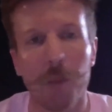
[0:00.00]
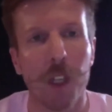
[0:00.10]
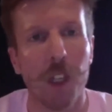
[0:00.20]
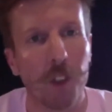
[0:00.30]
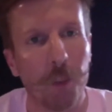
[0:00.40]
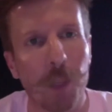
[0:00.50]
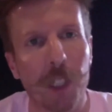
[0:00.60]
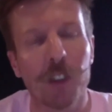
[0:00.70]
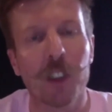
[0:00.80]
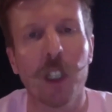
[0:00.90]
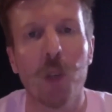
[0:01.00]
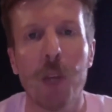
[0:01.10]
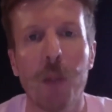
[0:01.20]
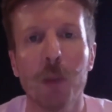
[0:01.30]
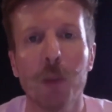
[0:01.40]
The mindset, where
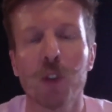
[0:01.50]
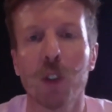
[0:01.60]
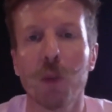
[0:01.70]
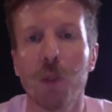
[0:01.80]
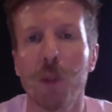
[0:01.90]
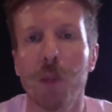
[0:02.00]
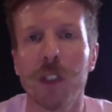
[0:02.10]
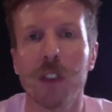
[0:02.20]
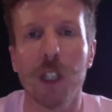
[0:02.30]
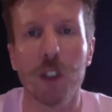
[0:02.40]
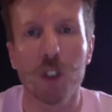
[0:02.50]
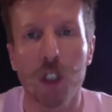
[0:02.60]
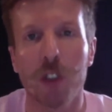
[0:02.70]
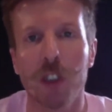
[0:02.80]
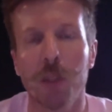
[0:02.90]
people struggle with the mindset
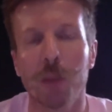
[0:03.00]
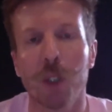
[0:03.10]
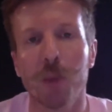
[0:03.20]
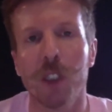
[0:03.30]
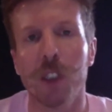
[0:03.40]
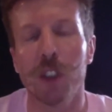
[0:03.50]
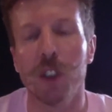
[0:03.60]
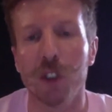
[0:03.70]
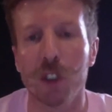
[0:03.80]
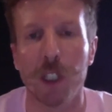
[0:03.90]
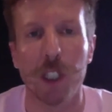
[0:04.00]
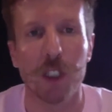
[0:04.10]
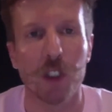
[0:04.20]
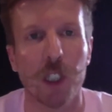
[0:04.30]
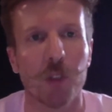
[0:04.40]
starting in property as a youngster, is
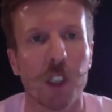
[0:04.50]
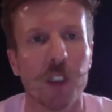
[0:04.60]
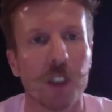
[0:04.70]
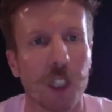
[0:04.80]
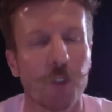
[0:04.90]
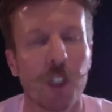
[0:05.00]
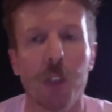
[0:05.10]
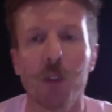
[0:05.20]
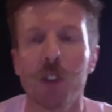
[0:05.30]
generally self-doubt,